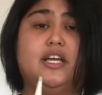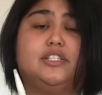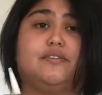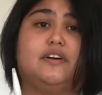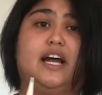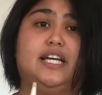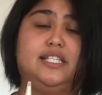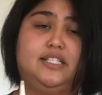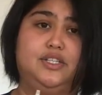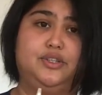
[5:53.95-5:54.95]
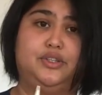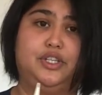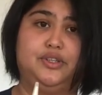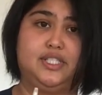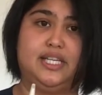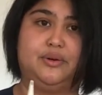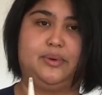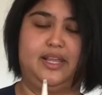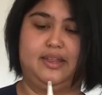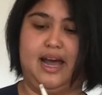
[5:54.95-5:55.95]
So for us to use it
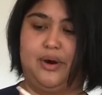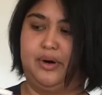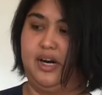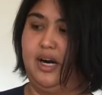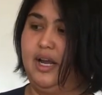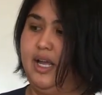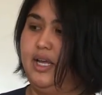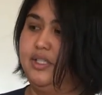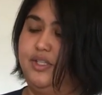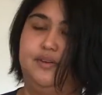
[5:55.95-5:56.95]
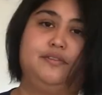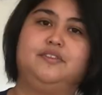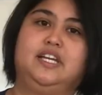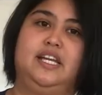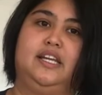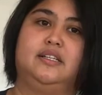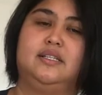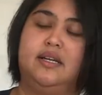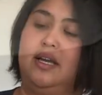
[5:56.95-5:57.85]
with our tube feeding,